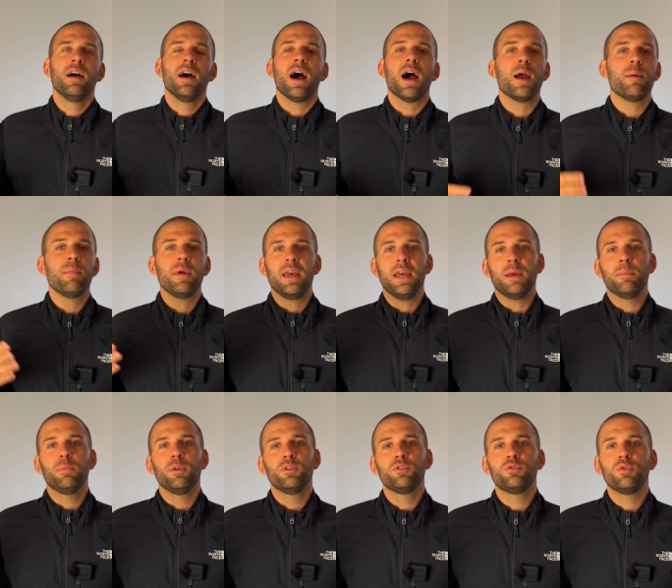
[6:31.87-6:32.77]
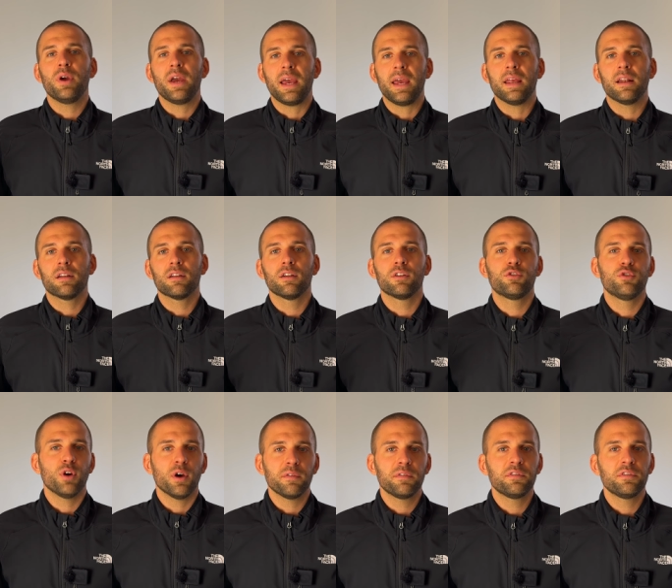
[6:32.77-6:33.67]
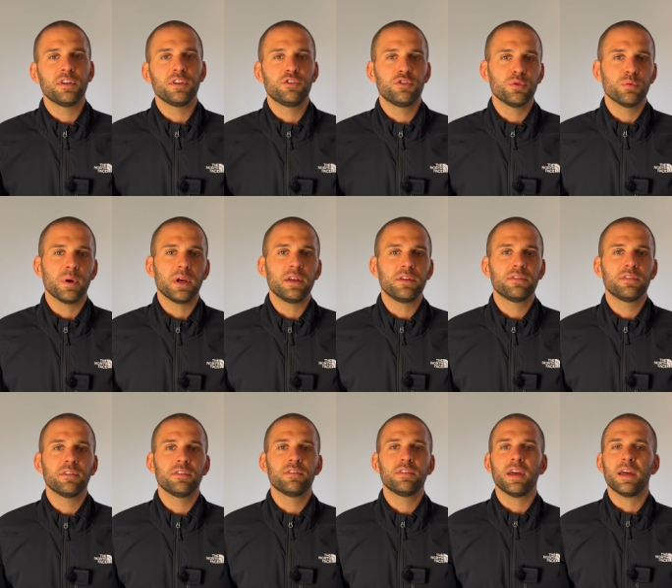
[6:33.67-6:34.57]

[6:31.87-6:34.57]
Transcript: I'm able to handle tough situations